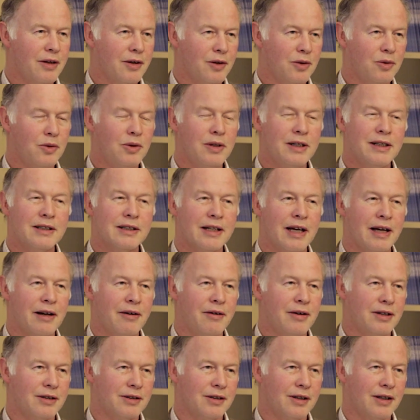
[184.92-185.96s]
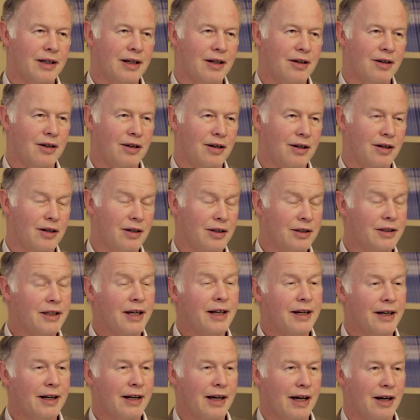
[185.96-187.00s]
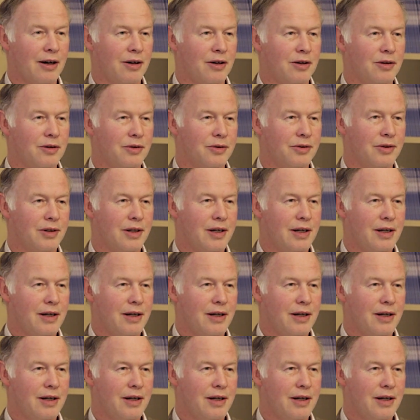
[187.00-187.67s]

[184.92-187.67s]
that all these areas are taken care of.